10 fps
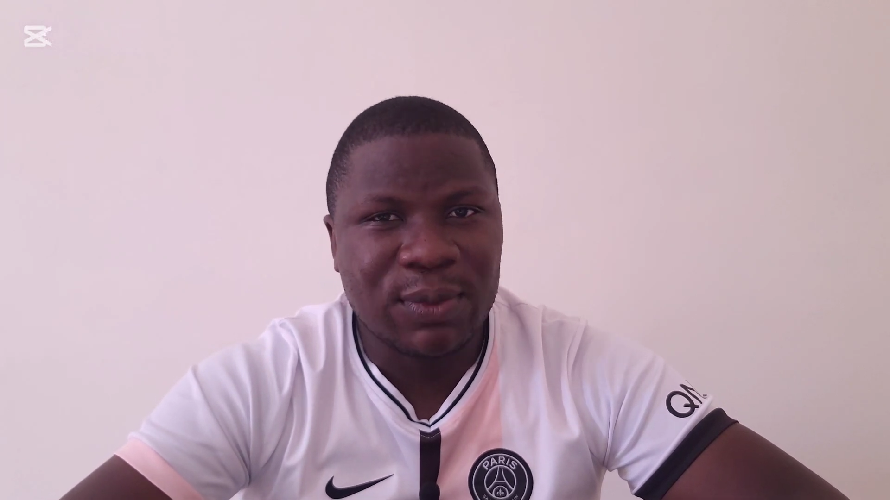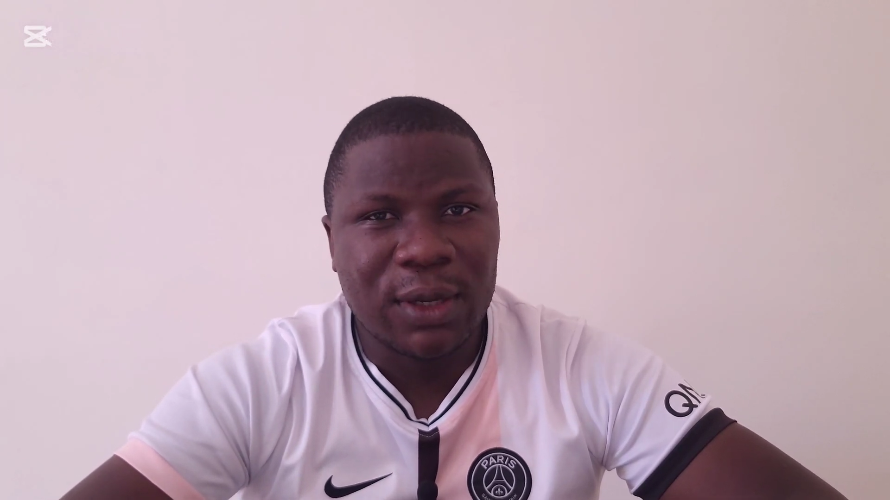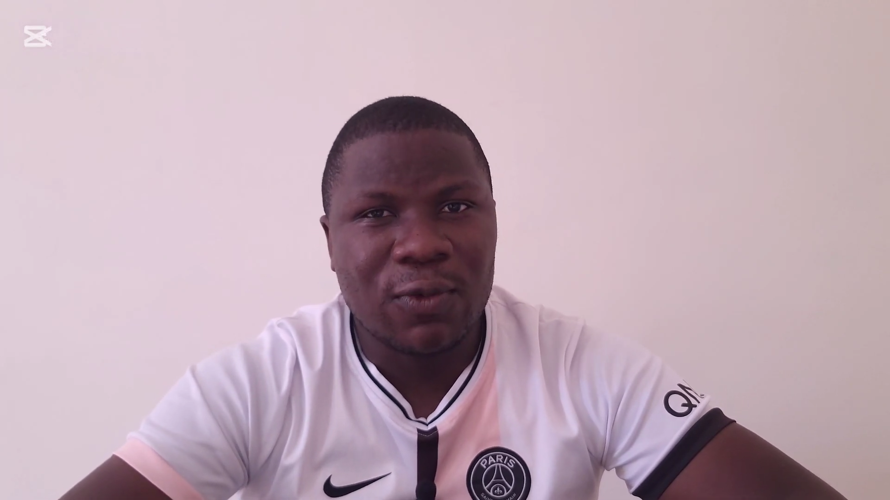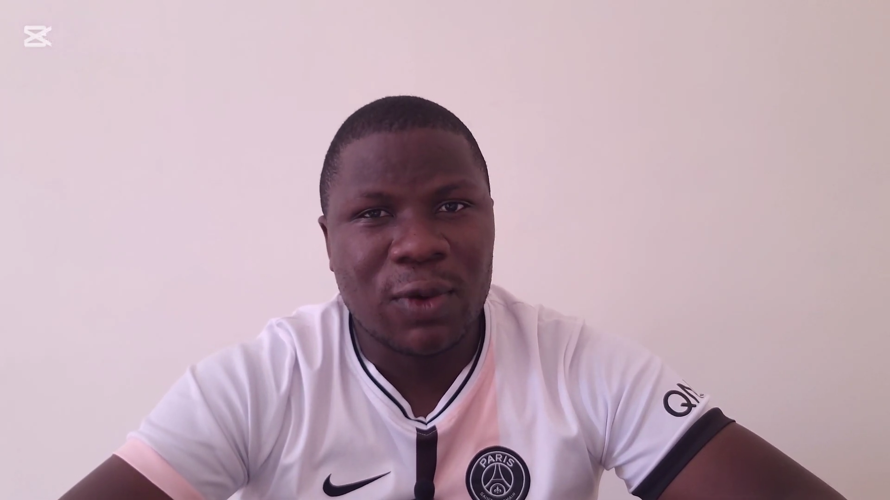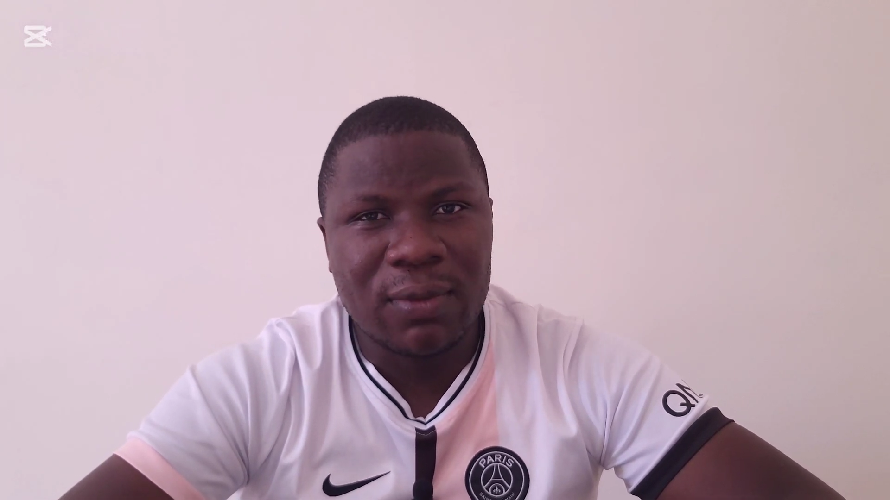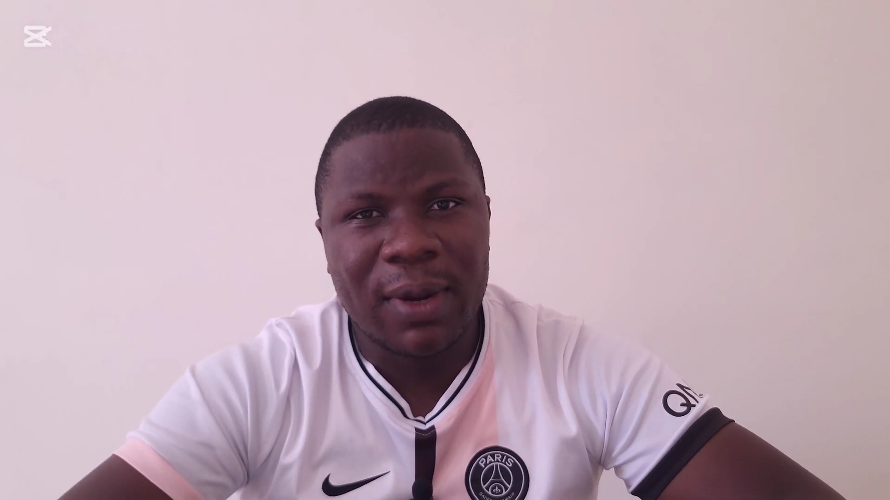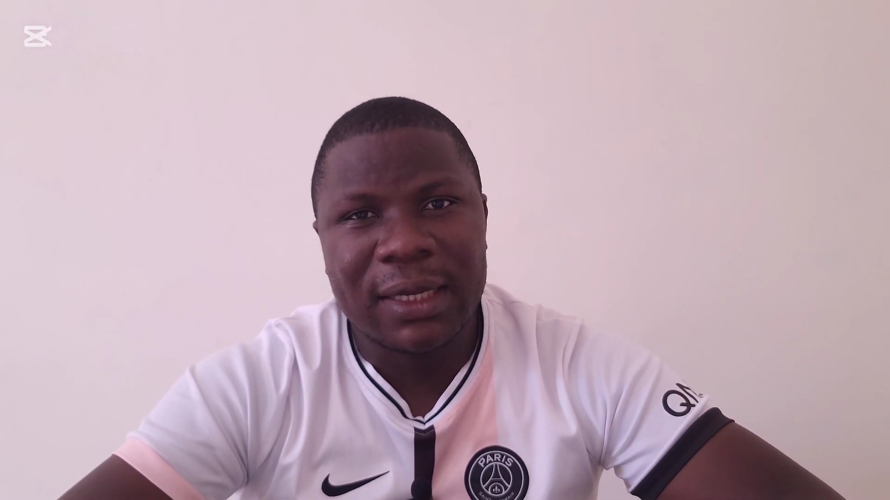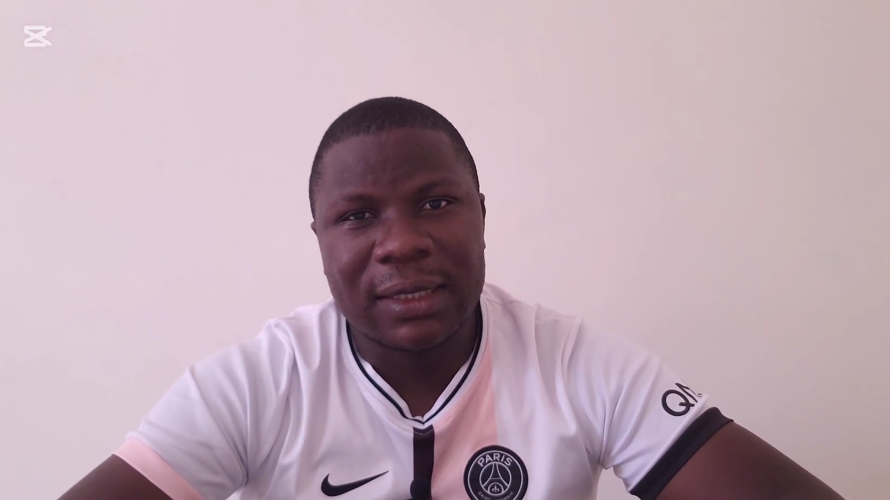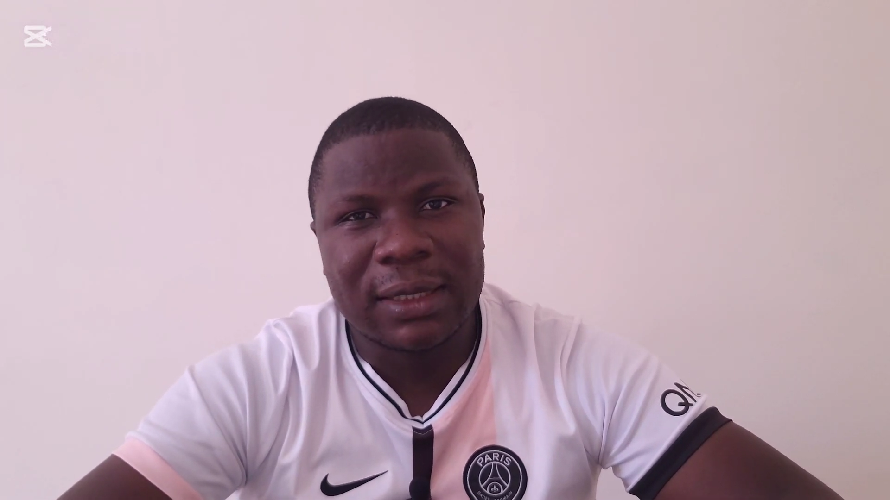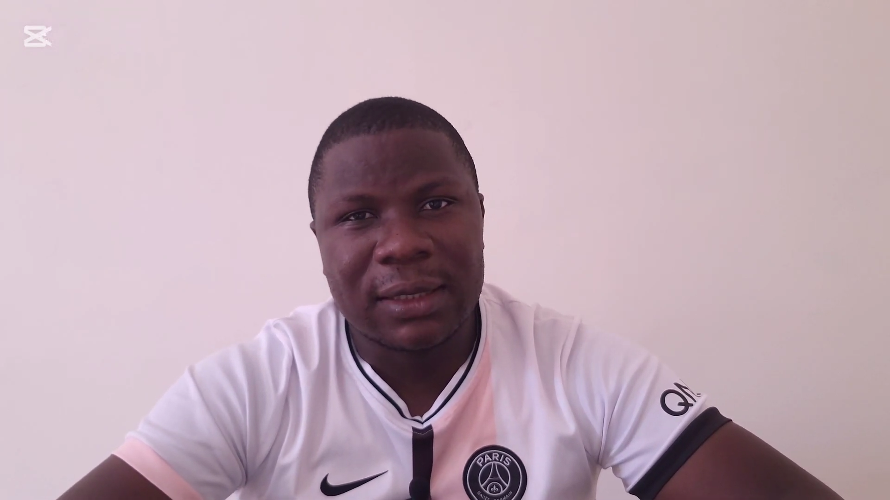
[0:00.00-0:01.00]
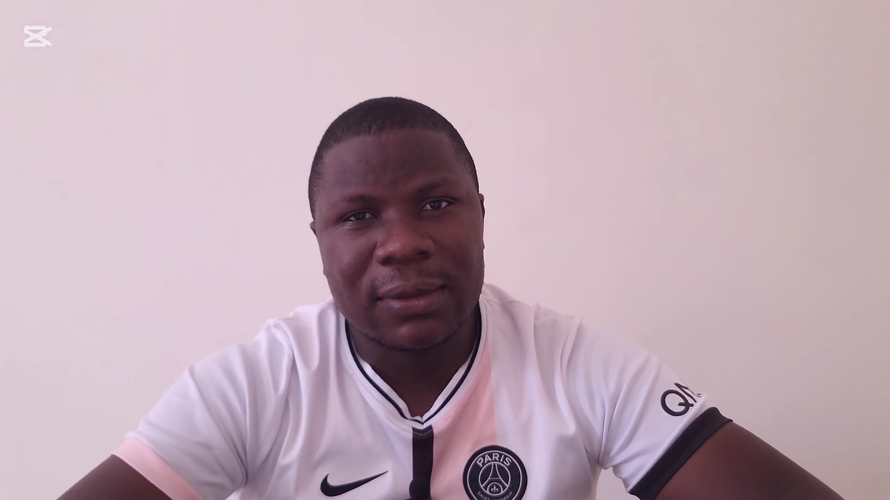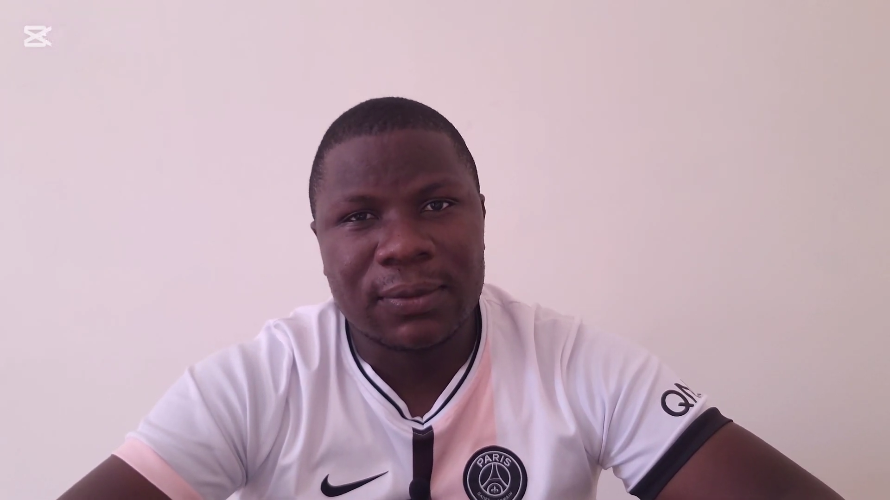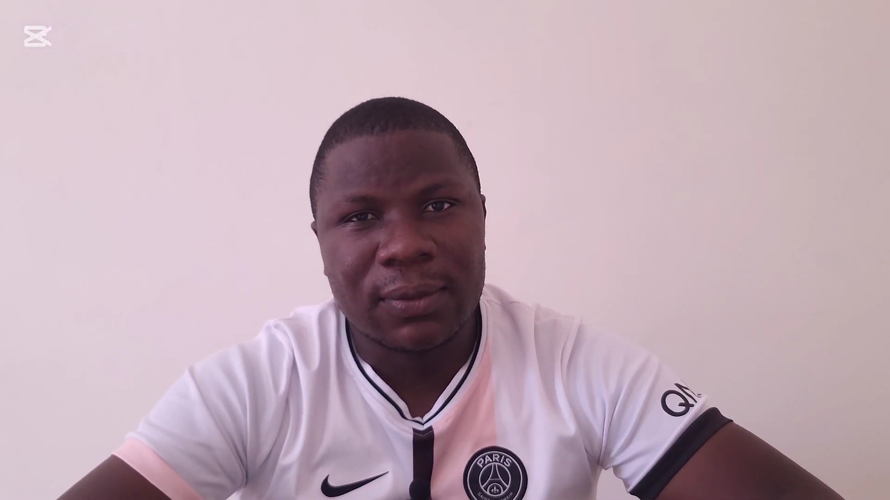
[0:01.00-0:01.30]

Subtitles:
me with Man City.